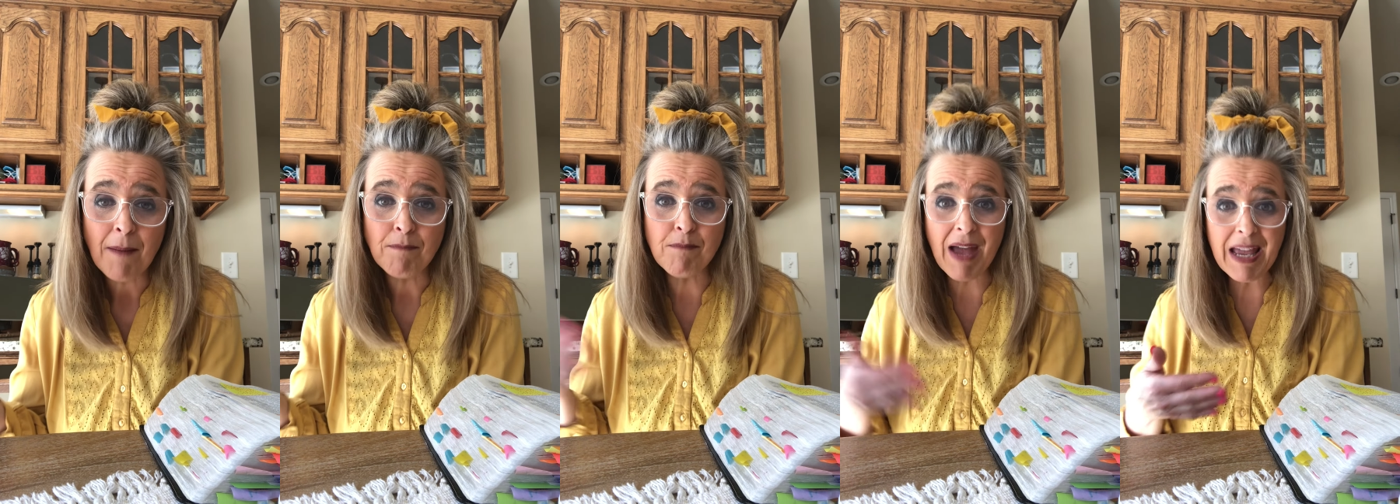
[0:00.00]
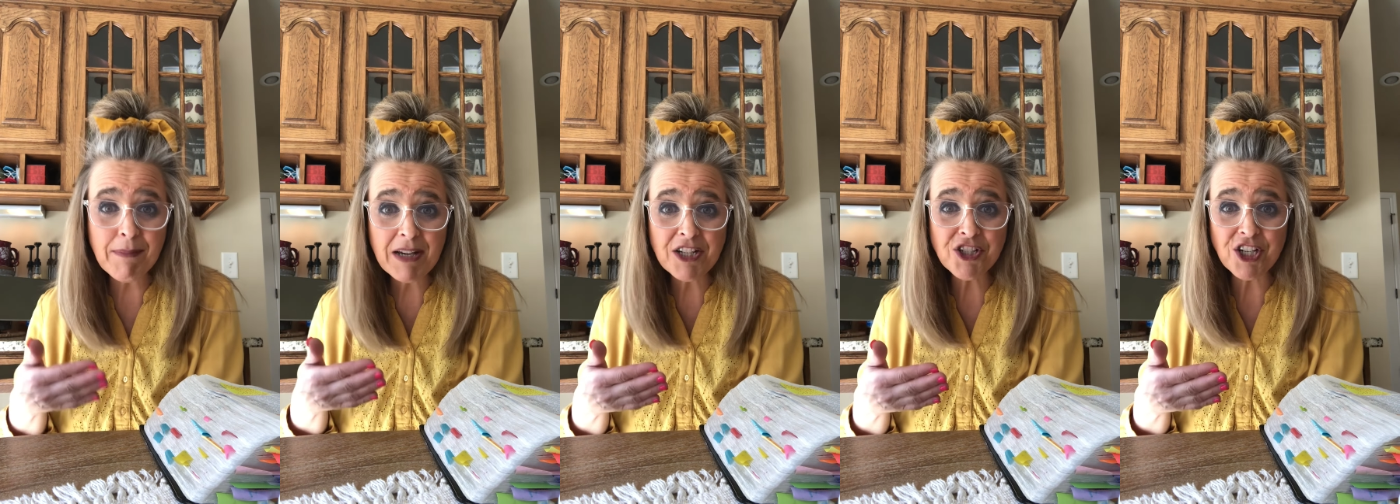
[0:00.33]

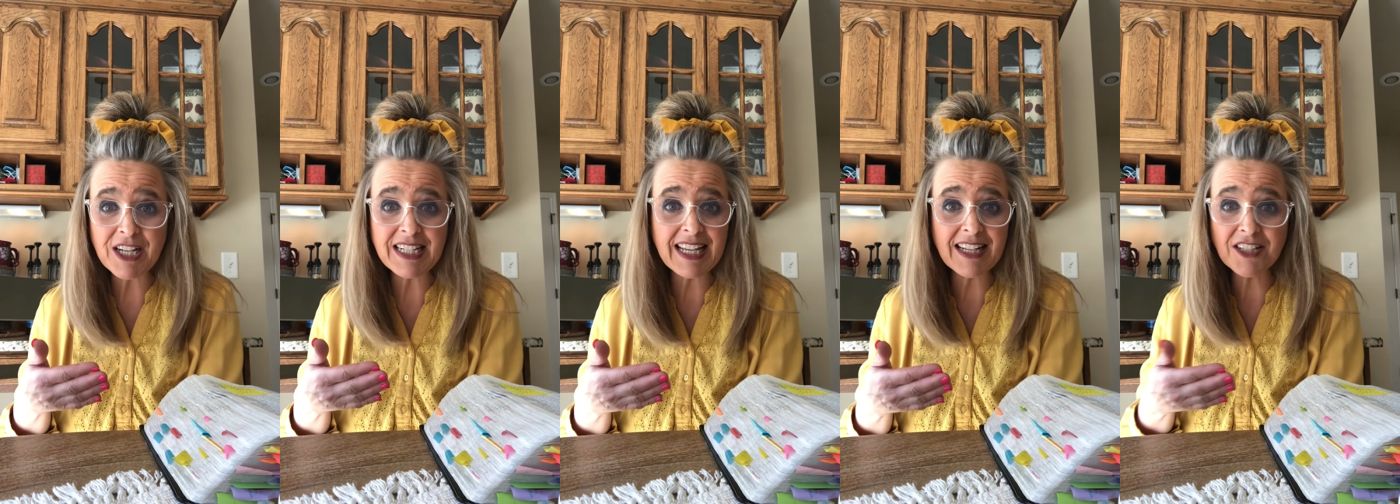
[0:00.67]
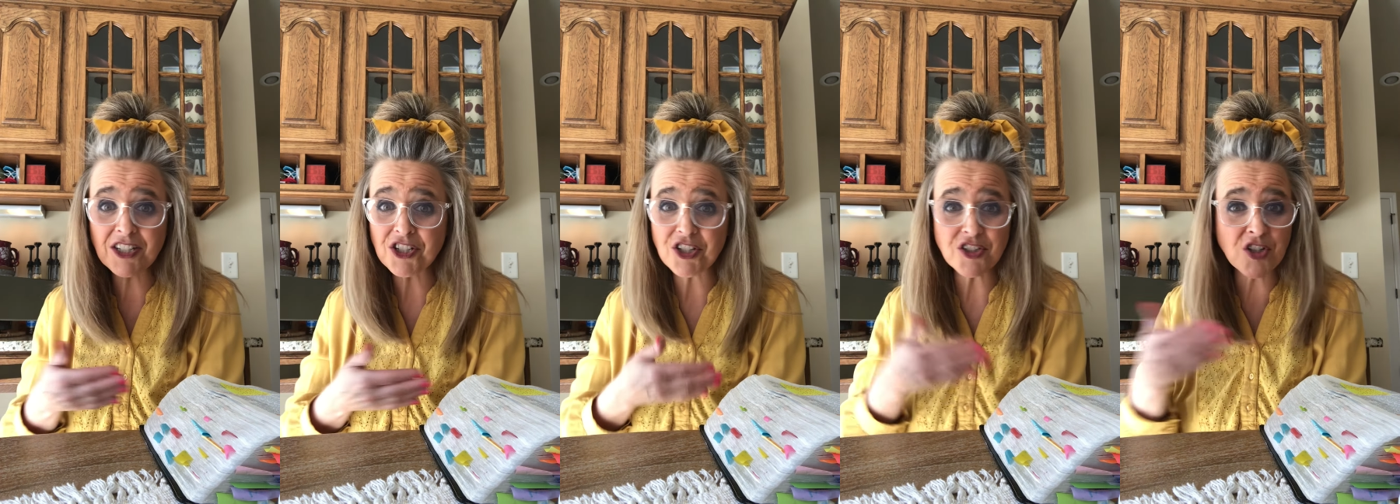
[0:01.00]
Maybe she needed
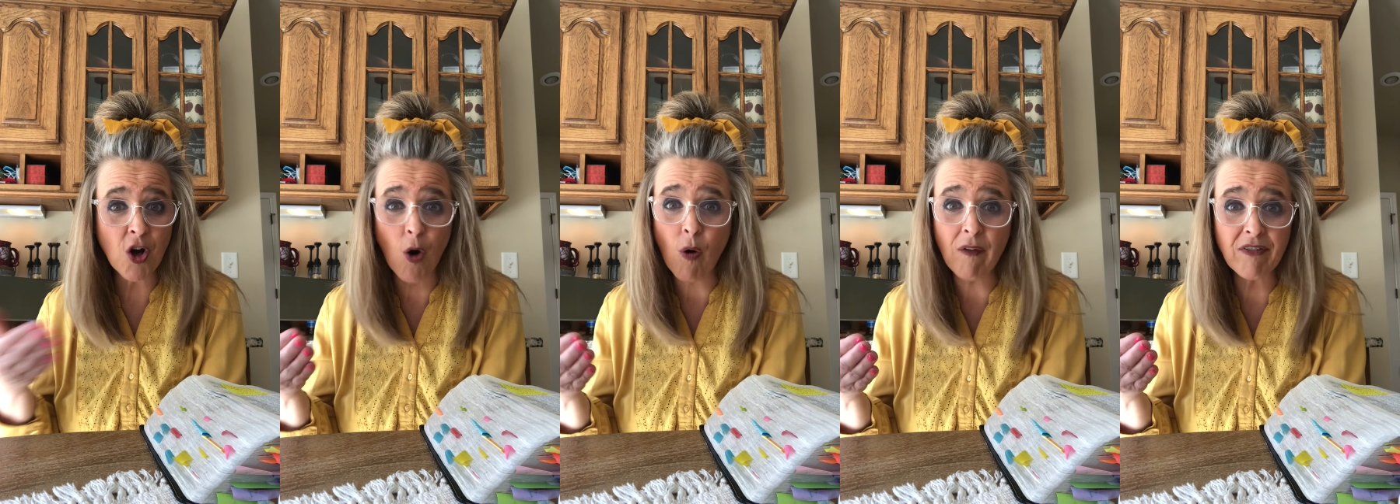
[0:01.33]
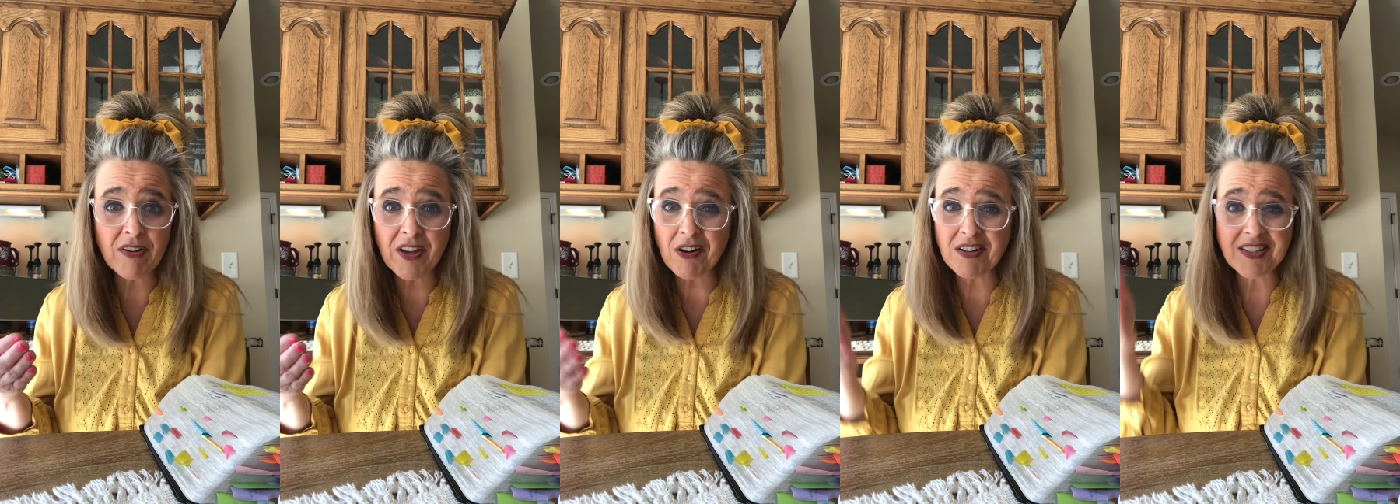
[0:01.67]
to just go
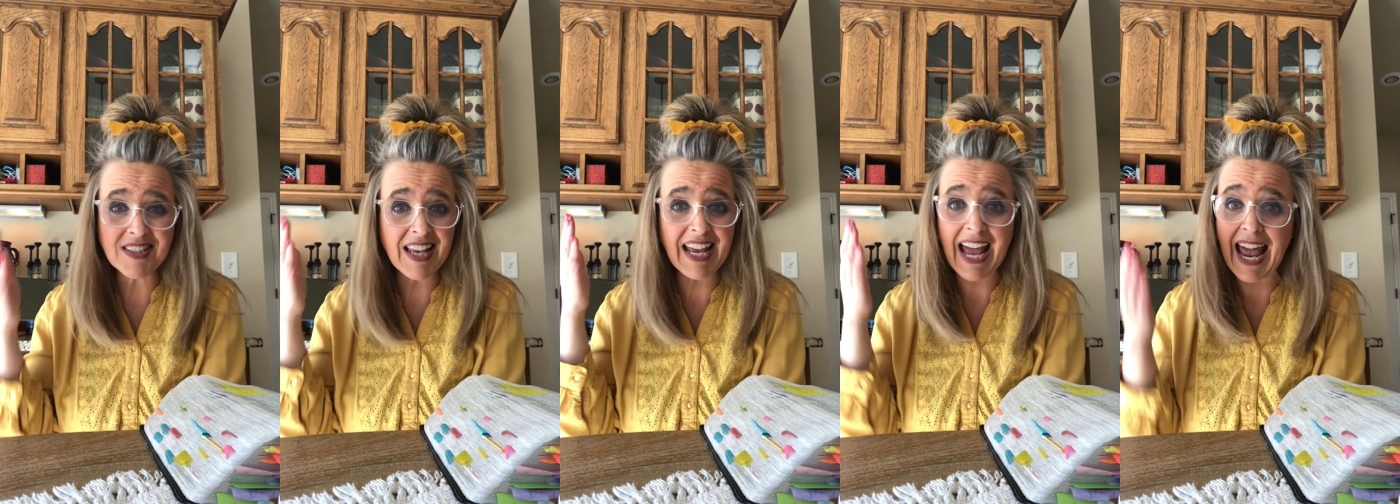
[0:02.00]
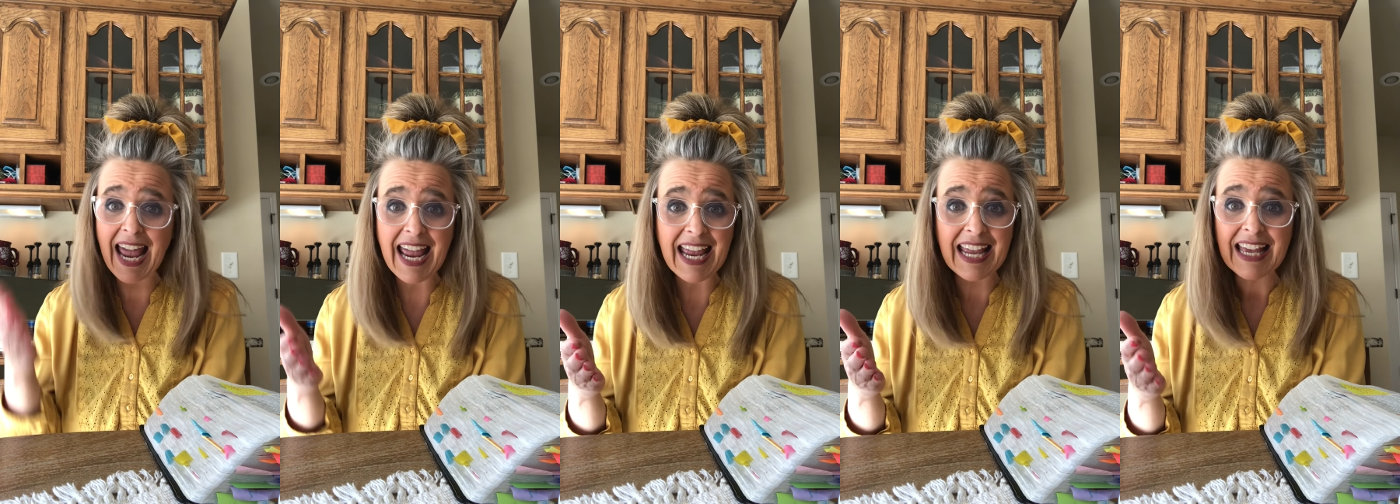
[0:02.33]
over there and say,
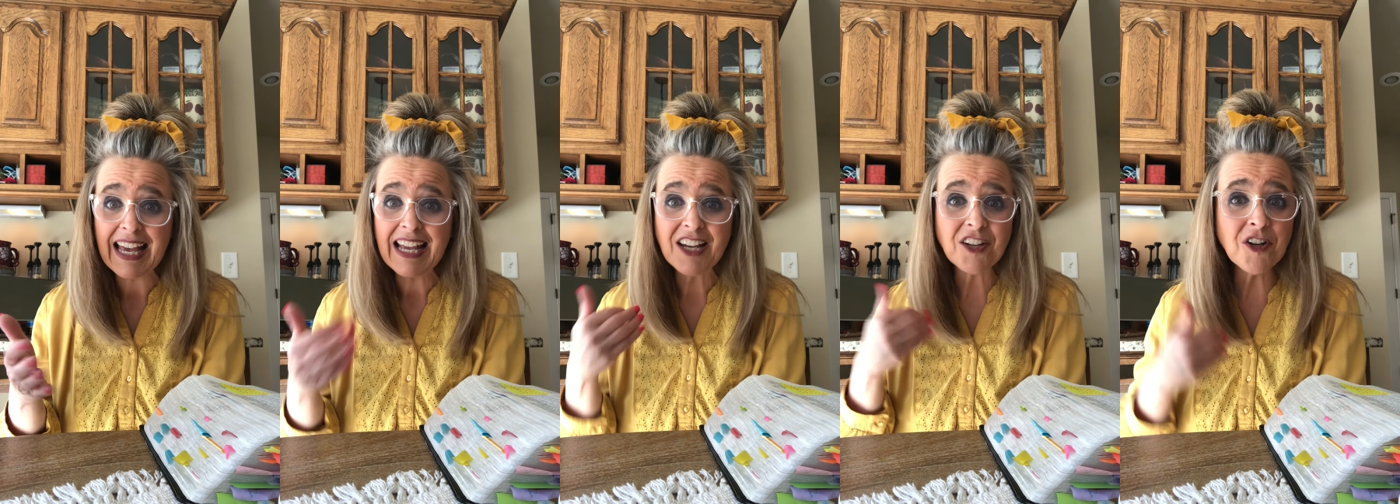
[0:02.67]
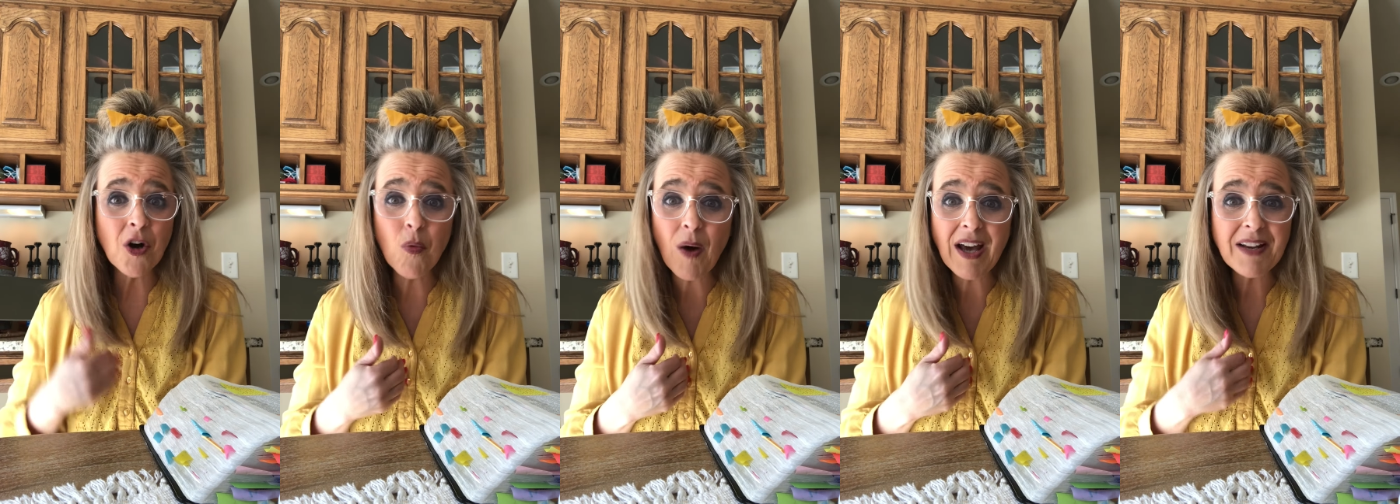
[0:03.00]
hey, you
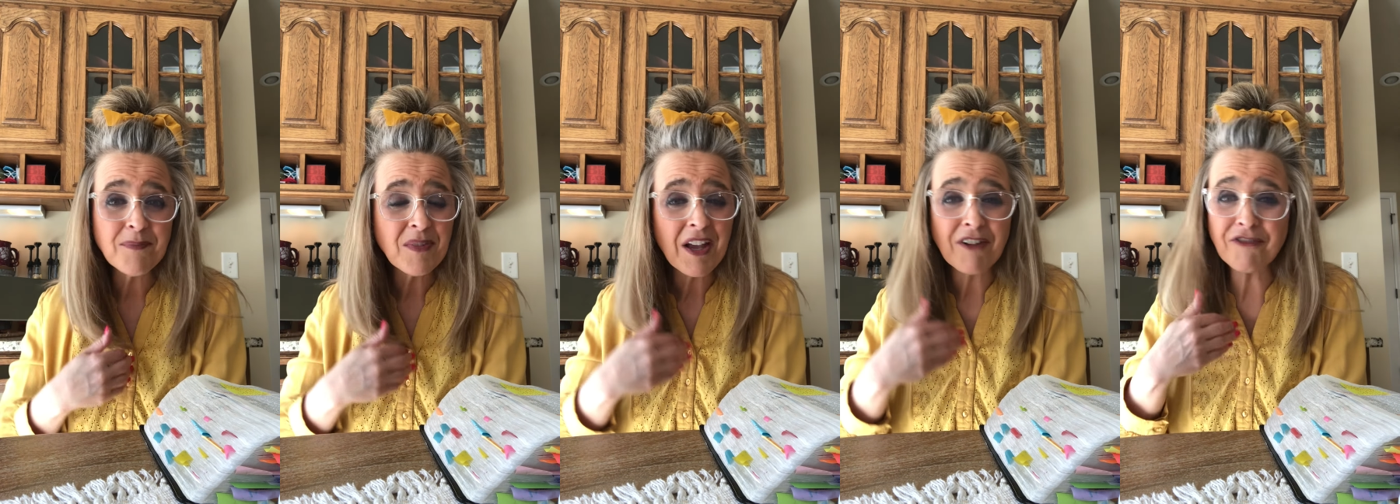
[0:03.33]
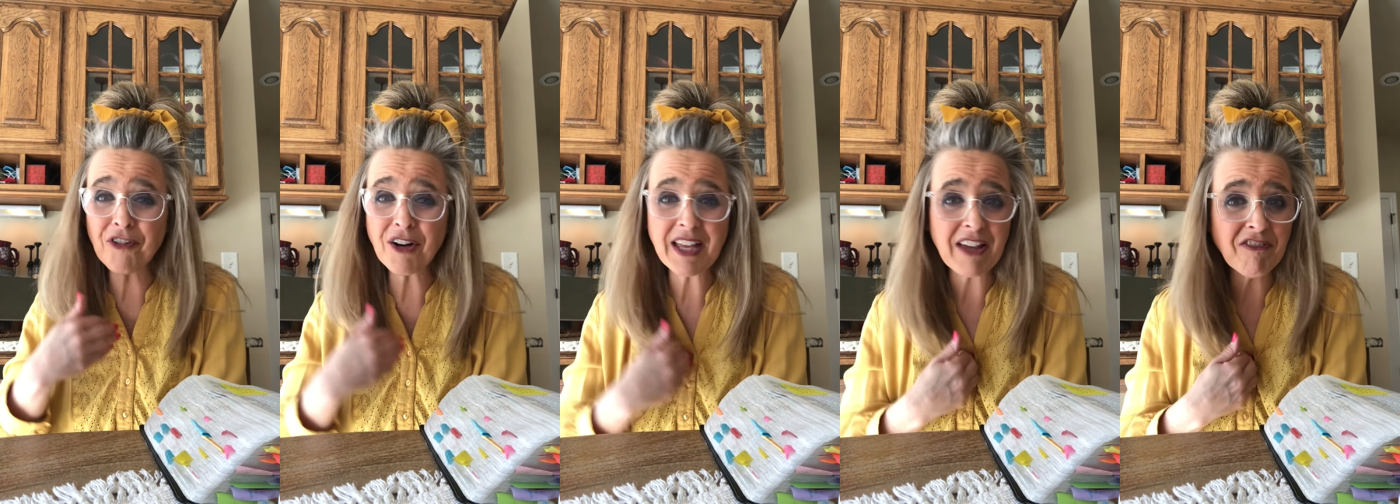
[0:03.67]
know what?
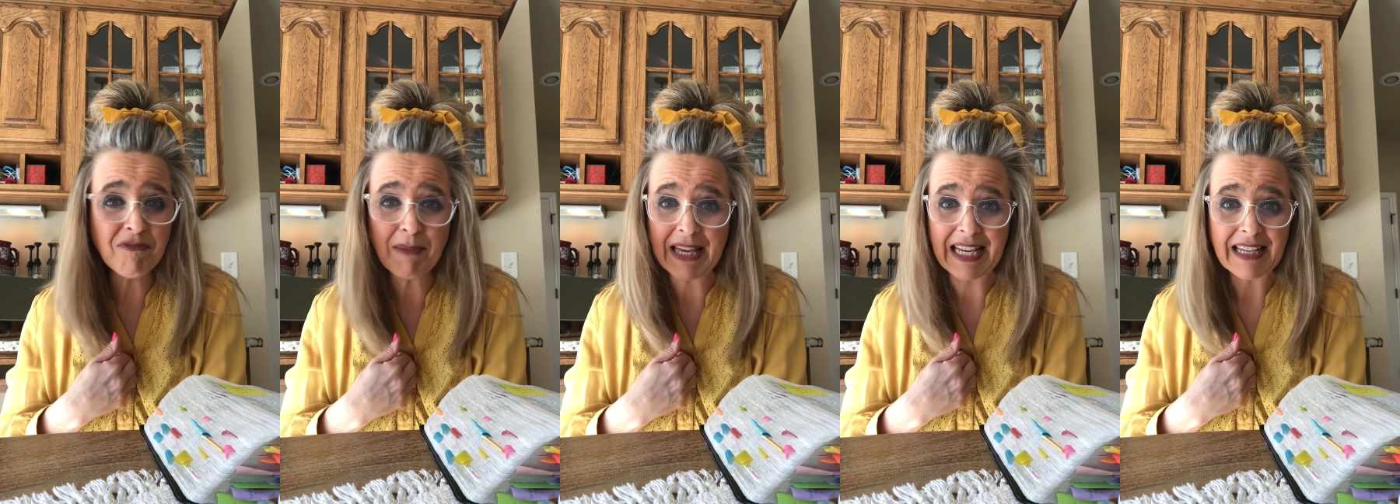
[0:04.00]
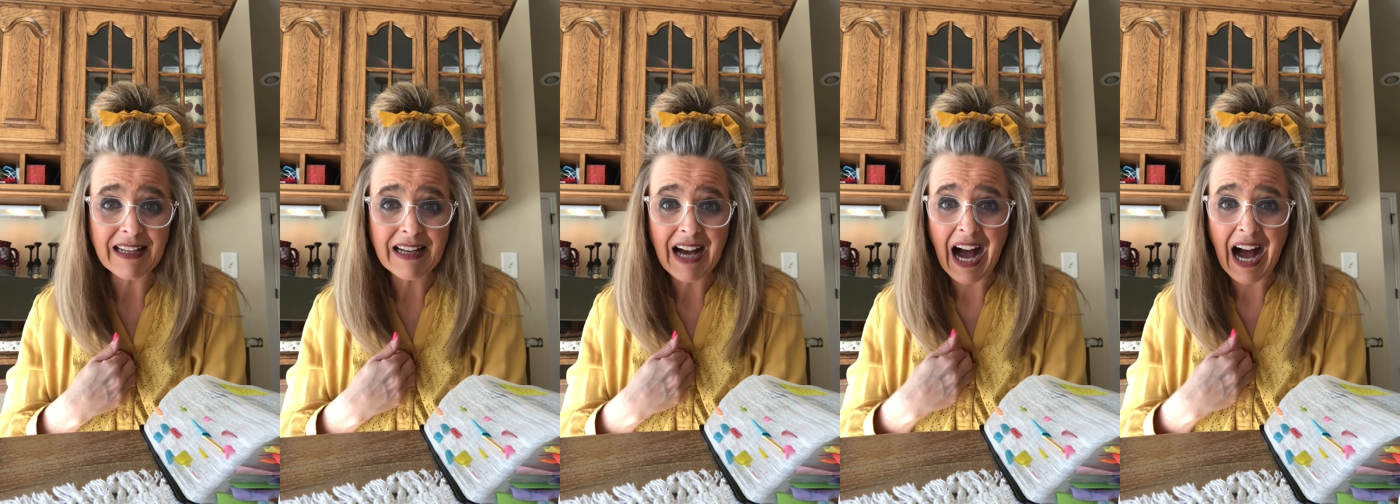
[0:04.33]
Forgive me.